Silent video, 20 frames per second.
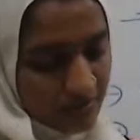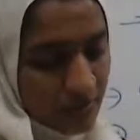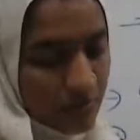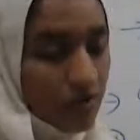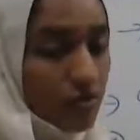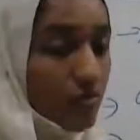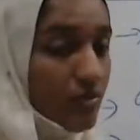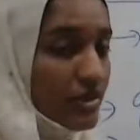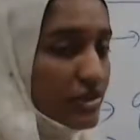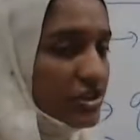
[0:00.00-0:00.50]

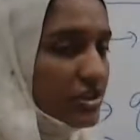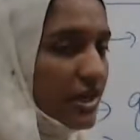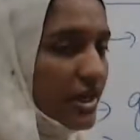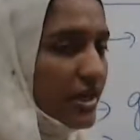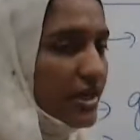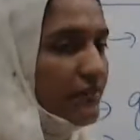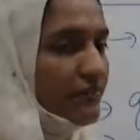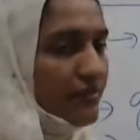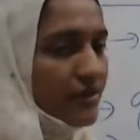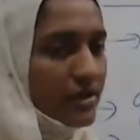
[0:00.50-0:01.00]
you will
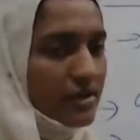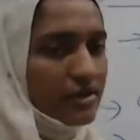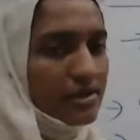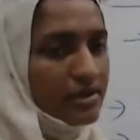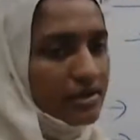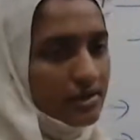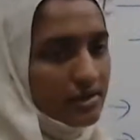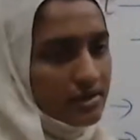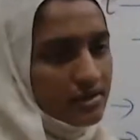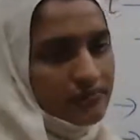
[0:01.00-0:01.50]
study
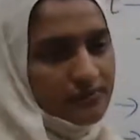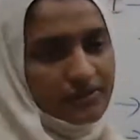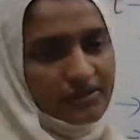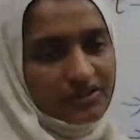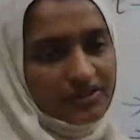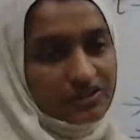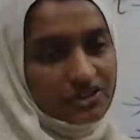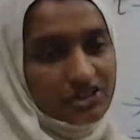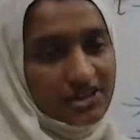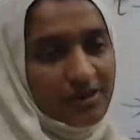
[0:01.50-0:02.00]
further in the
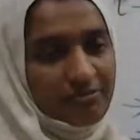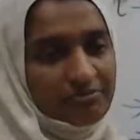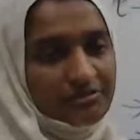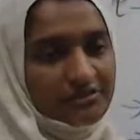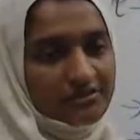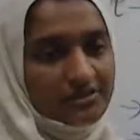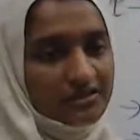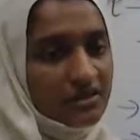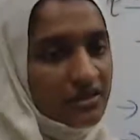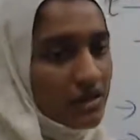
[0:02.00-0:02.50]
further
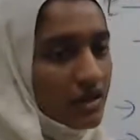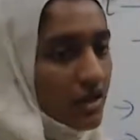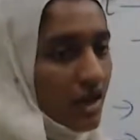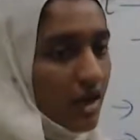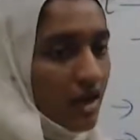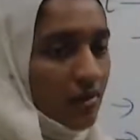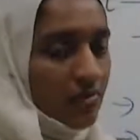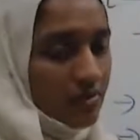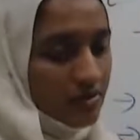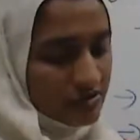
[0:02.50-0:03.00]
chapters
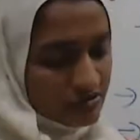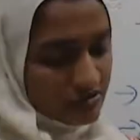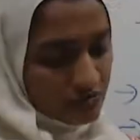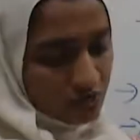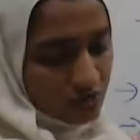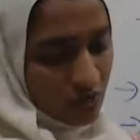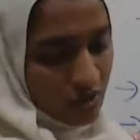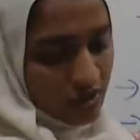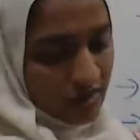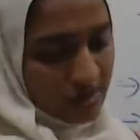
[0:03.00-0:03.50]
about this
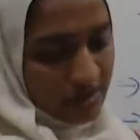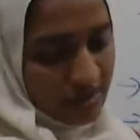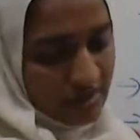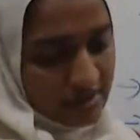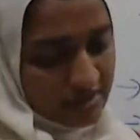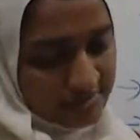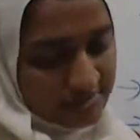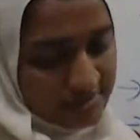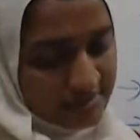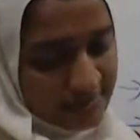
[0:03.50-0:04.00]
water
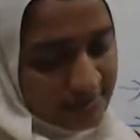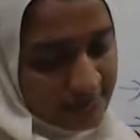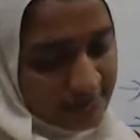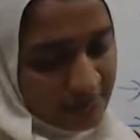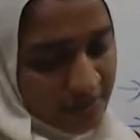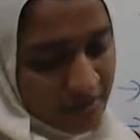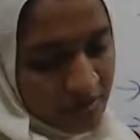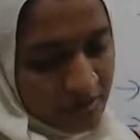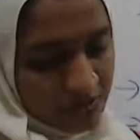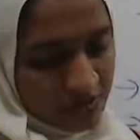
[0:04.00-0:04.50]
hyacinth.
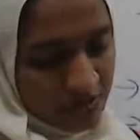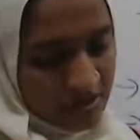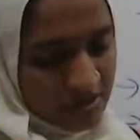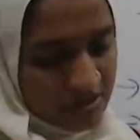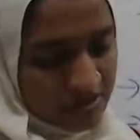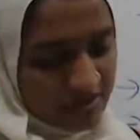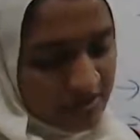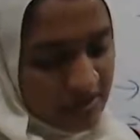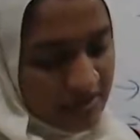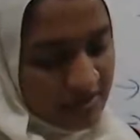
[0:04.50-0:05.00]
So
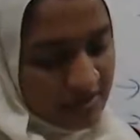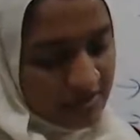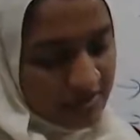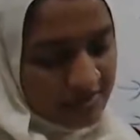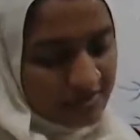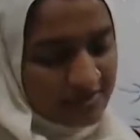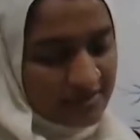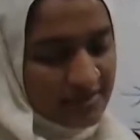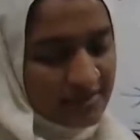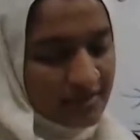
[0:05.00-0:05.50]
it is
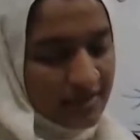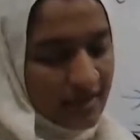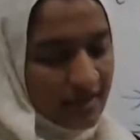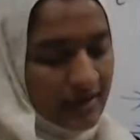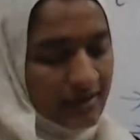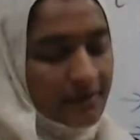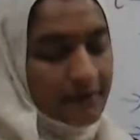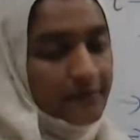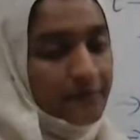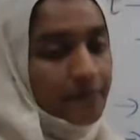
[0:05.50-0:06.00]
interesting
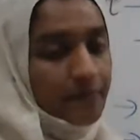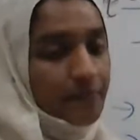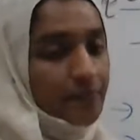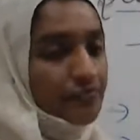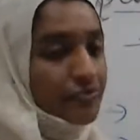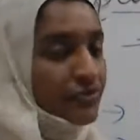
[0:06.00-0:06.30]
that